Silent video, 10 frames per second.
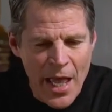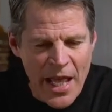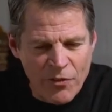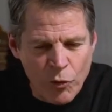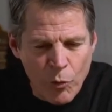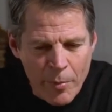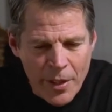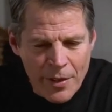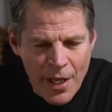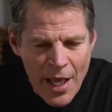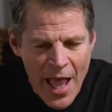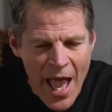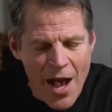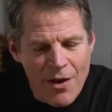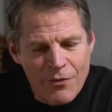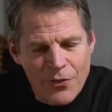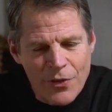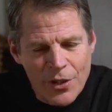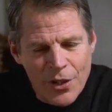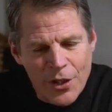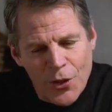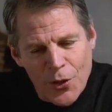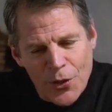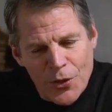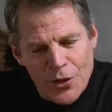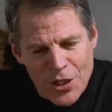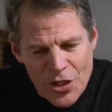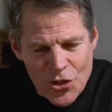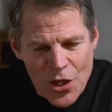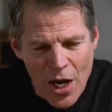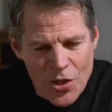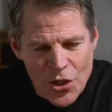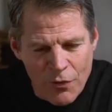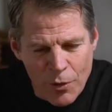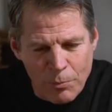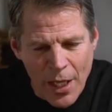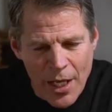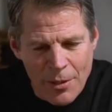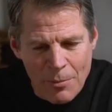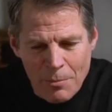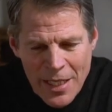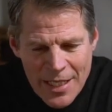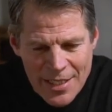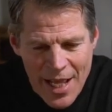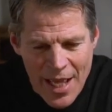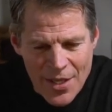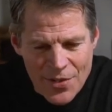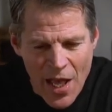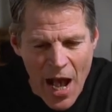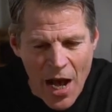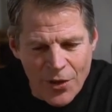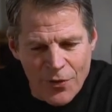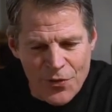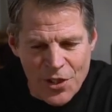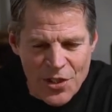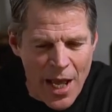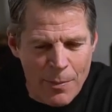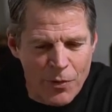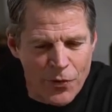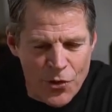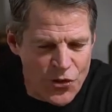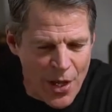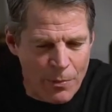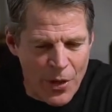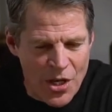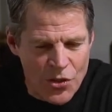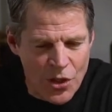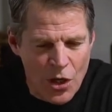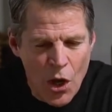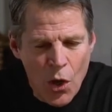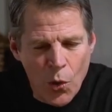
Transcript: And if a woman have her discharge of her blood many days out of the time of her separation,